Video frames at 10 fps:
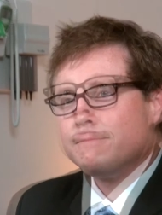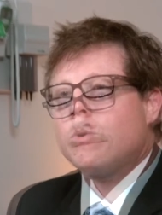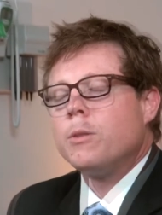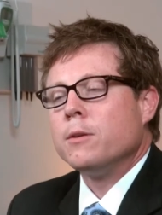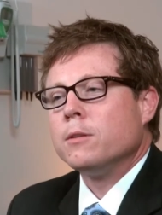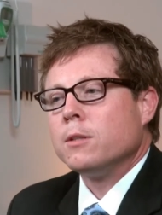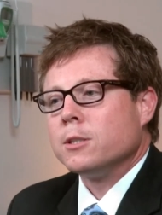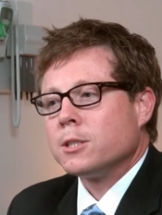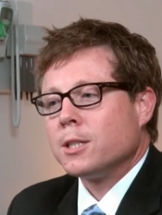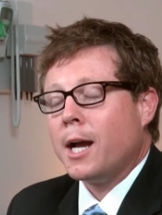Well, the
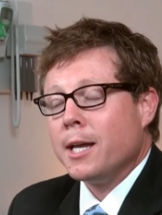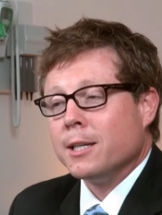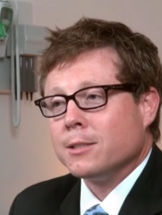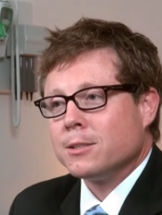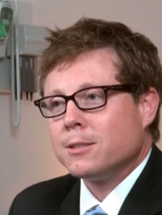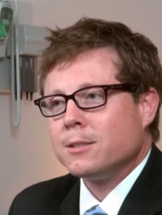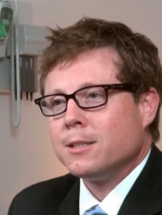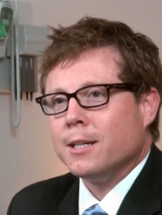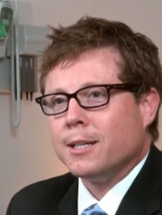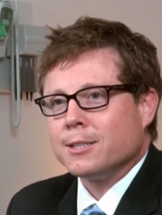science
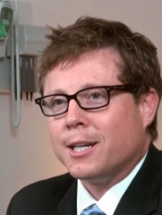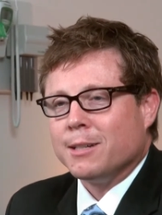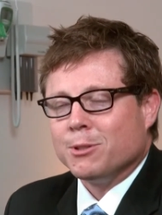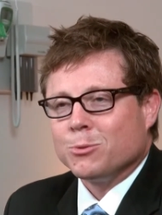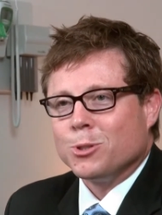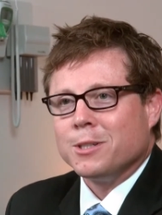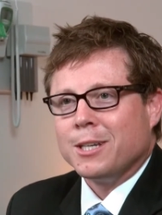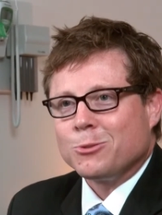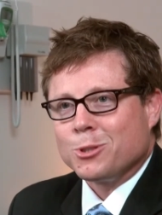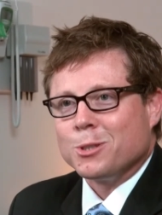side of it is what
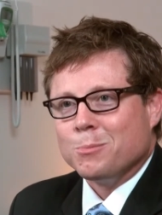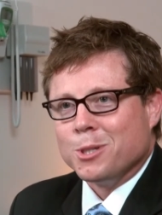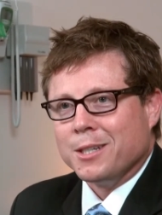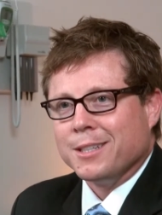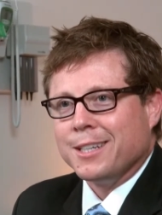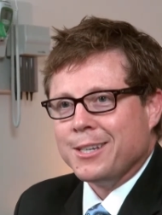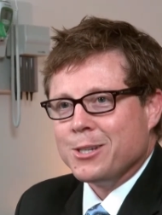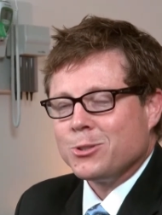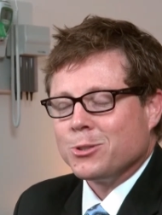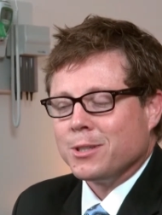interested me
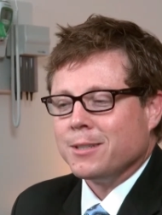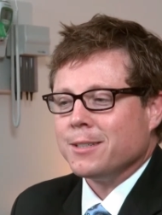initially.